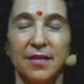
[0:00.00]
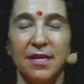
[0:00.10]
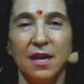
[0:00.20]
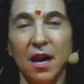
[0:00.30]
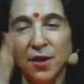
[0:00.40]

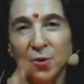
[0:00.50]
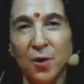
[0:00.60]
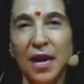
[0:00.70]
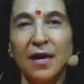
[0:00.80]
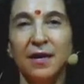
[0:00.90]
cut
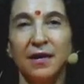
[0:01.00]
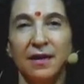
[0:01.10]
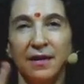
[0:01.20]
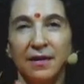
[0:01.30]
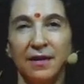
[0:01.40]
away
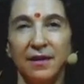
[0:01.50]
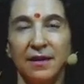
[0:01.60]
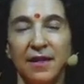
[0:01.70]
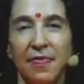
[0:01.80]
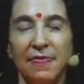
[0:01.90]

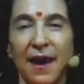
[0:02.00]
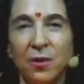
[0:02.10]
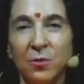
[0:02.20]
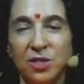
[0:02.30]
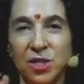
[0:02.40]
that
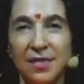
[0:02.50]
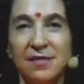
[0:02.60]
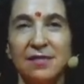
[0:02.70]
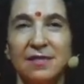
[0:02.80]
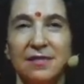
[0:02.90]
which
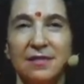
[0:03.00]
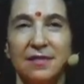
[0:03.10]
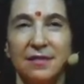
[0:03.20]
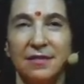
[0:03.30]
isn't